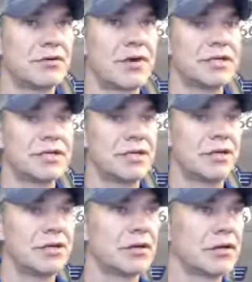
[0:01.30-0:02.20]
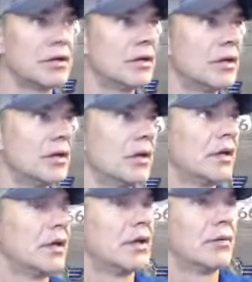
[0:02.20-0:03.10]
Rice here.
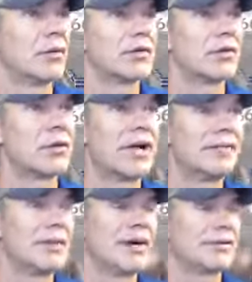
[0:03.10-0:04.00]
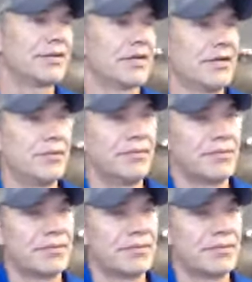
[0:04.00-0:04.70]
Wanted to go live about the